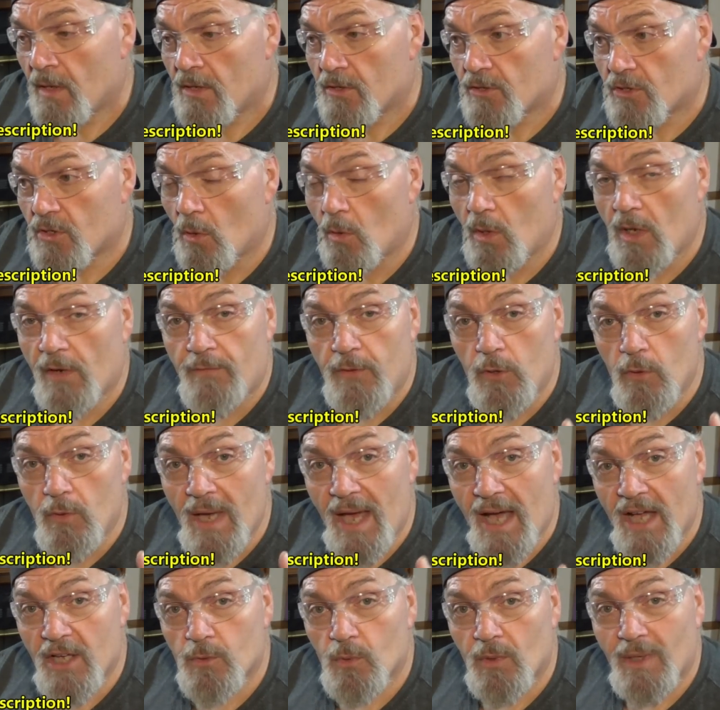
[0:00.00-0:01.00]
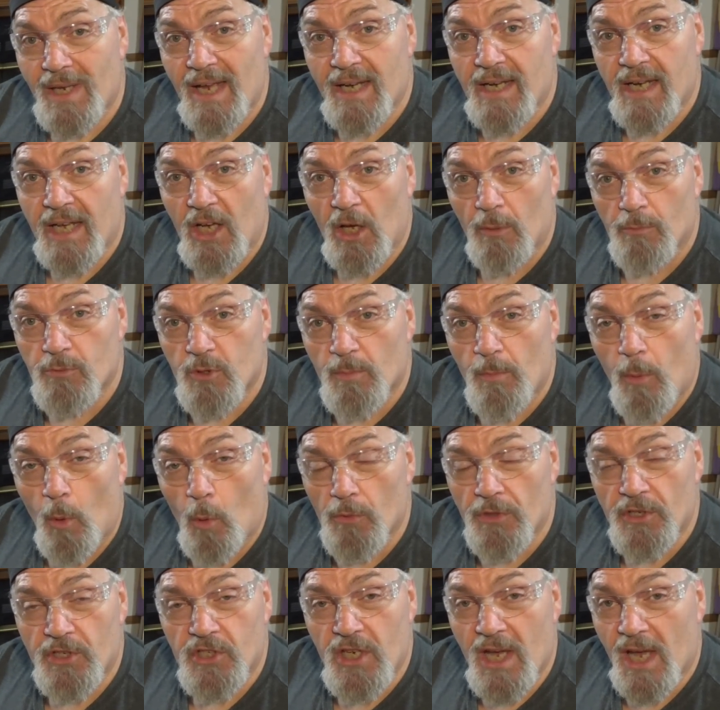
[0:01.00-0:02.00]
So if you guys would like to help
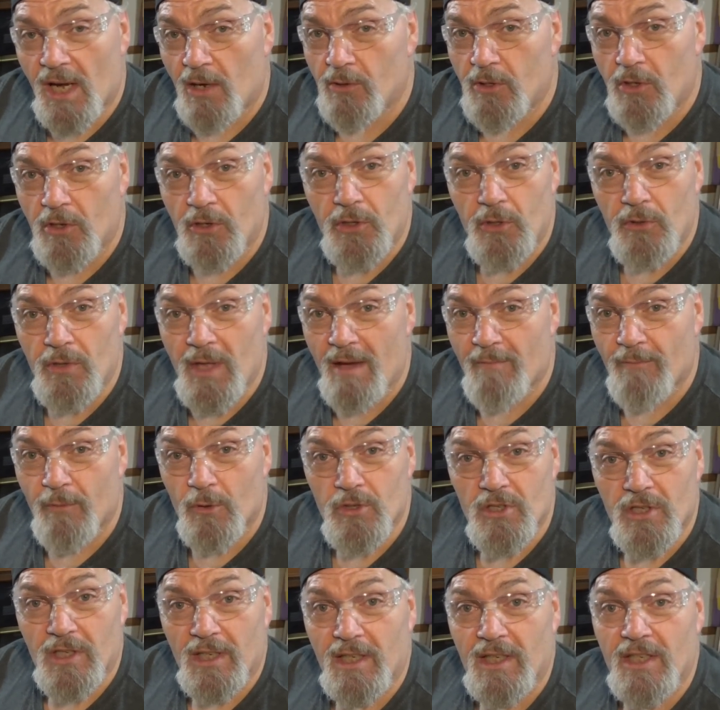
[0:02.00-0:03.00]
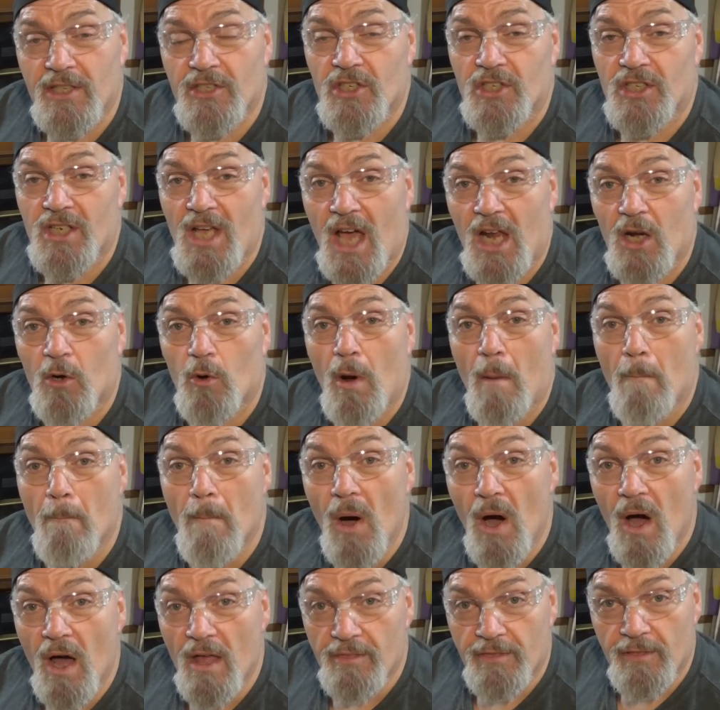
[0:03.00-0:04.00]
support the channel, you can do that for as little as a dollar a
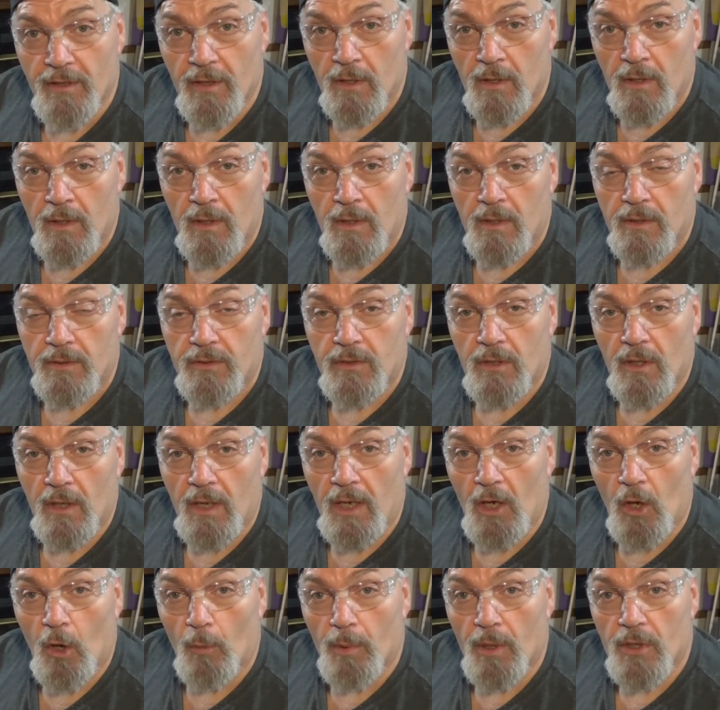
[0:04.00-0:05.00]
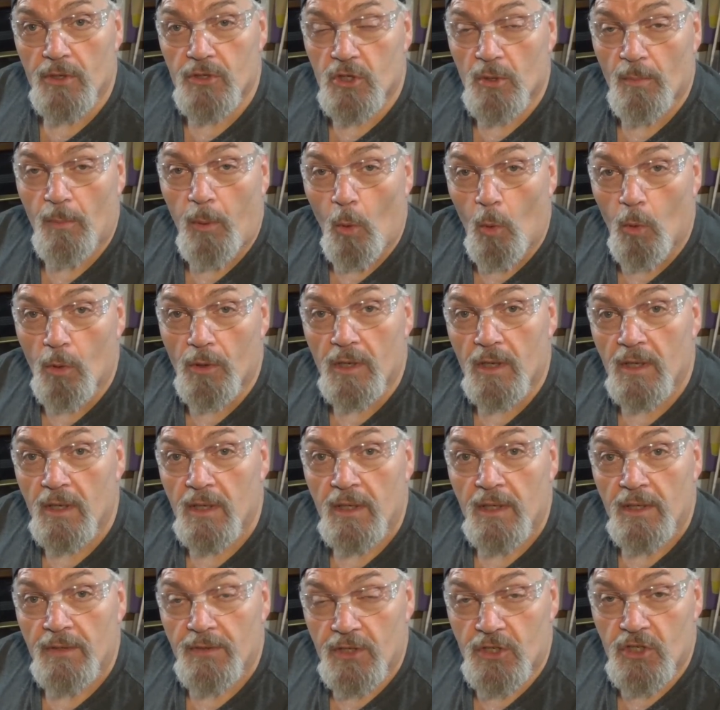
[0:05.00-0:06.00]
month to help support
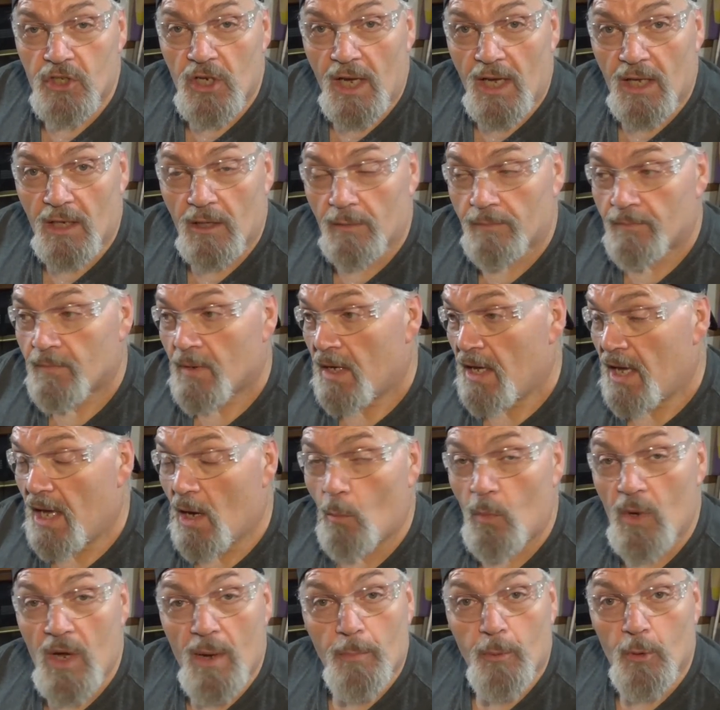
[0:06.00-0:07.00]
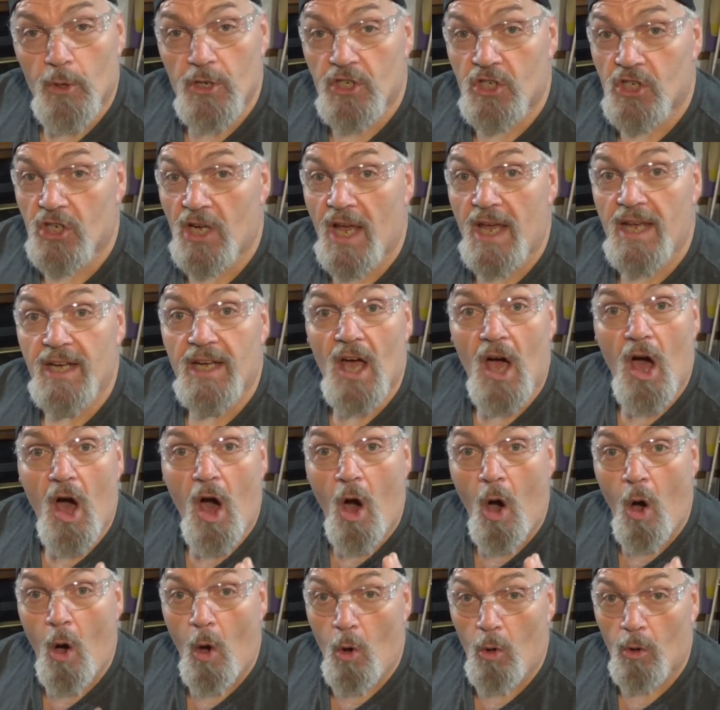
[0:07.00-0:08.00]
the channel. And we appreciate
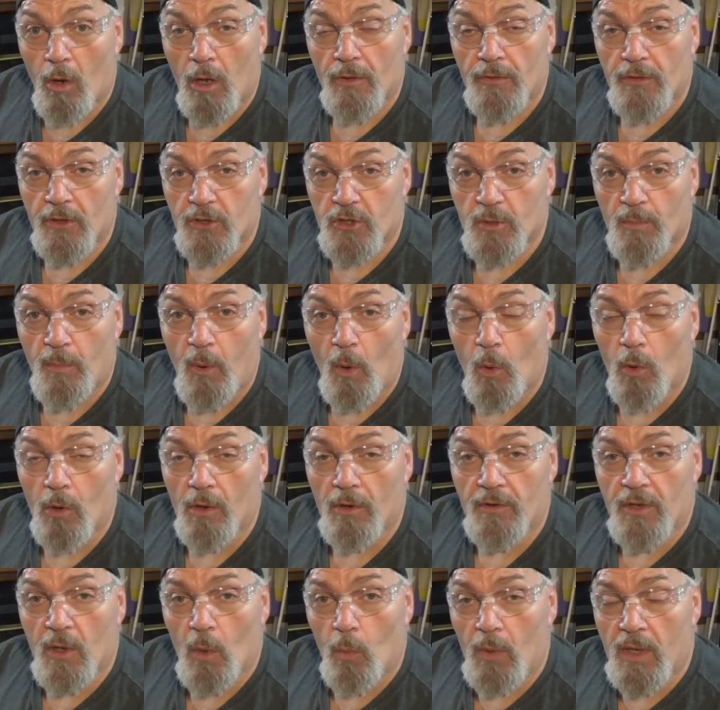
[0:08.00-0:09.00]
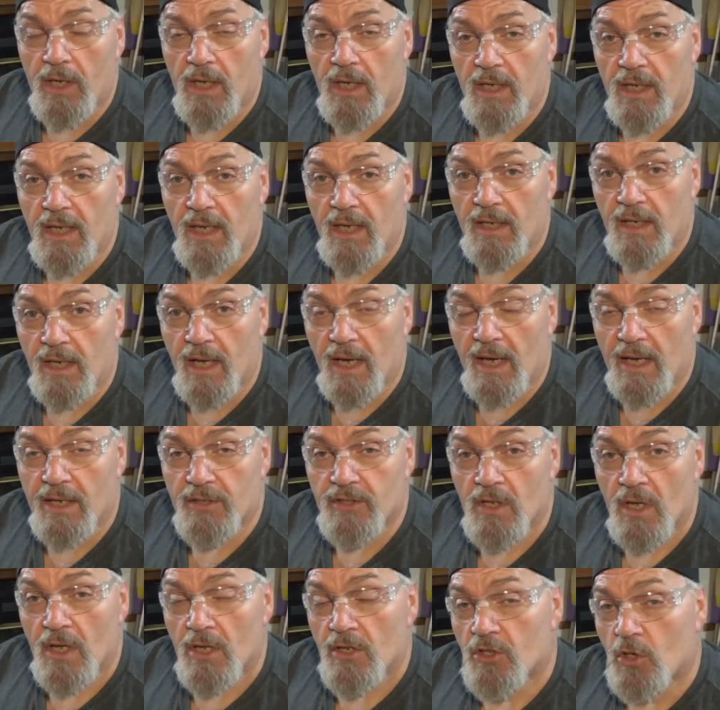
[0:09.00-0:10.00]
all the support that we can get,
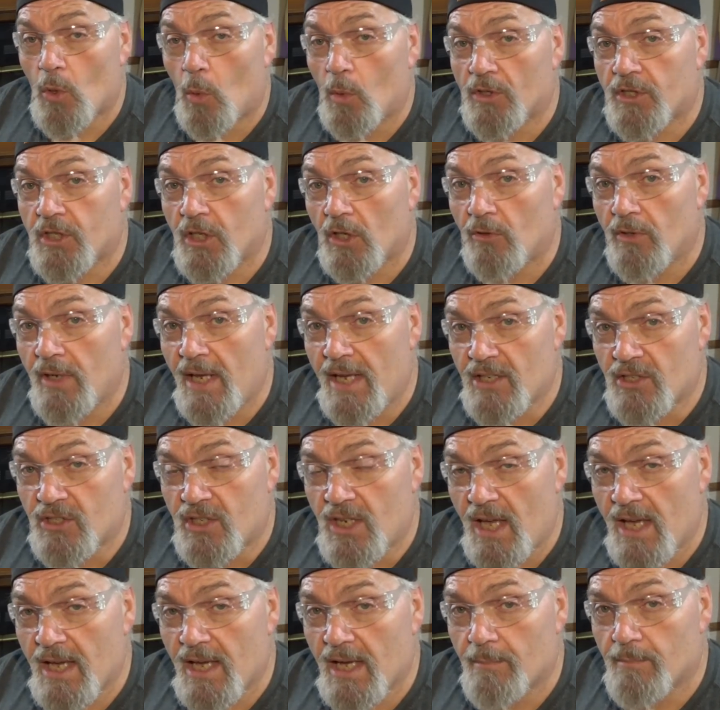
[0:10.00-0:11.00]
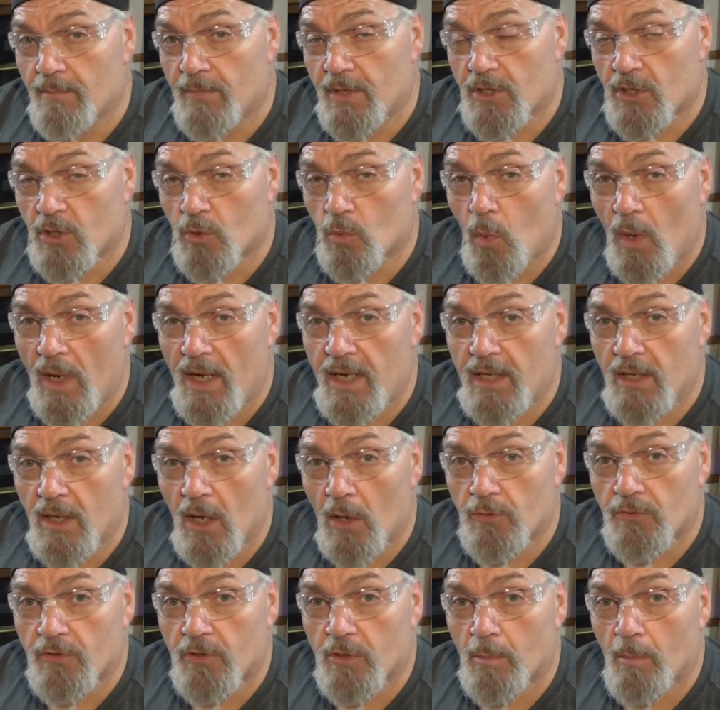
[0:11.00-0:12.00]
guys. So until next time, this is Wade,
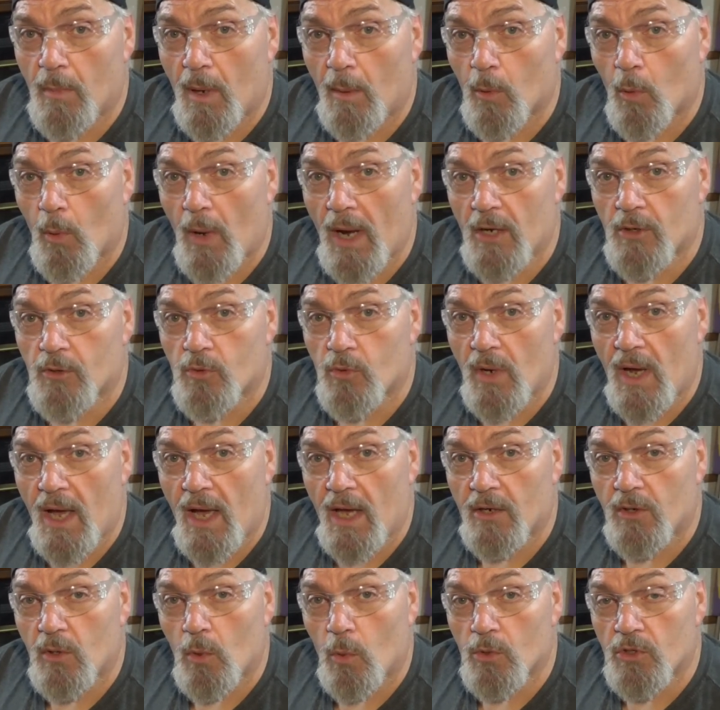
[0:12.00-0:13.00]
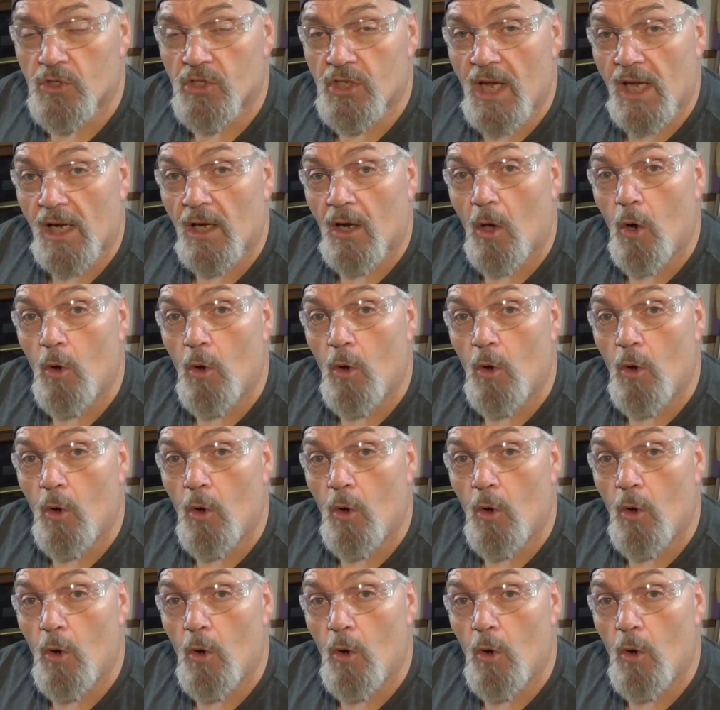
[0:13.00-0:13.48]
host of the Bubba Rountree Outdoors channel.